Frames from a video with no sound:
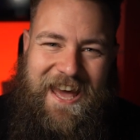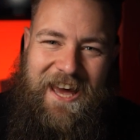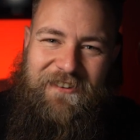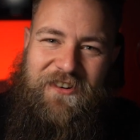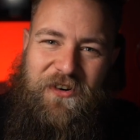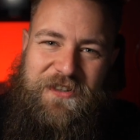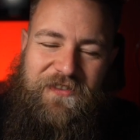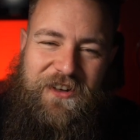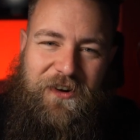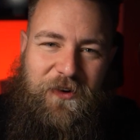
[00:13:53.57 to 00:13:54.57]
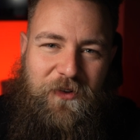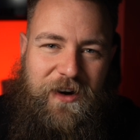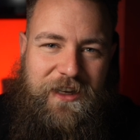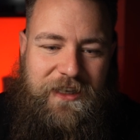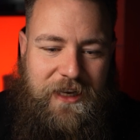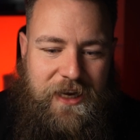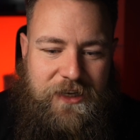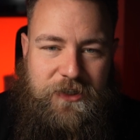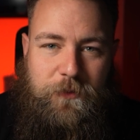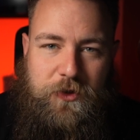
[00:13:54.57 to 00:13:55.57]
And of course, if you don't already
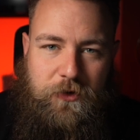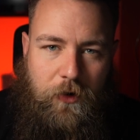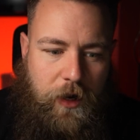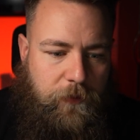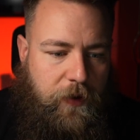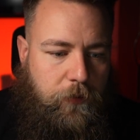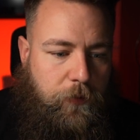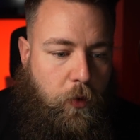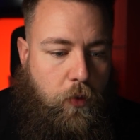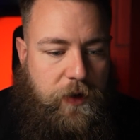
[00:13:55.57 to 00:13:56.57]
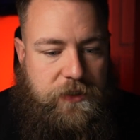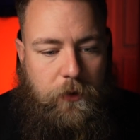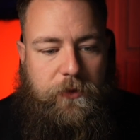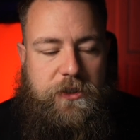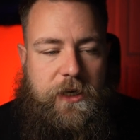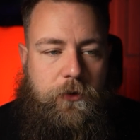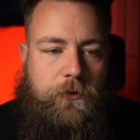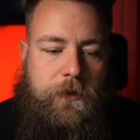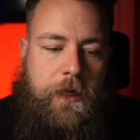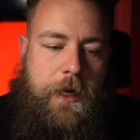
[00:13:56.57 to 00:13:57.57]
subscribe, that would always help the channel.
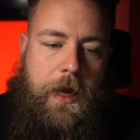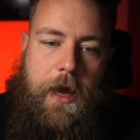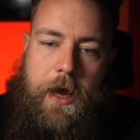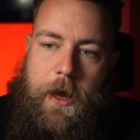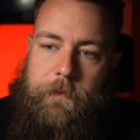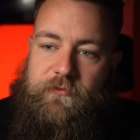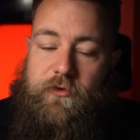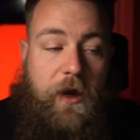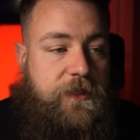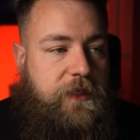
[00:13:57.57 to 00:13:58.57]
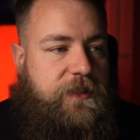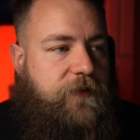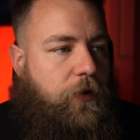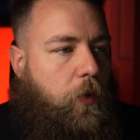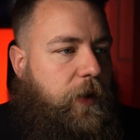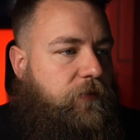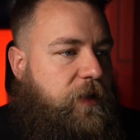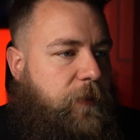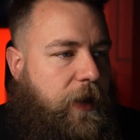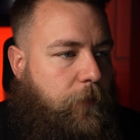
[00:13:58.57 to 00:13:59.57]
Right, so let's have a quick recap.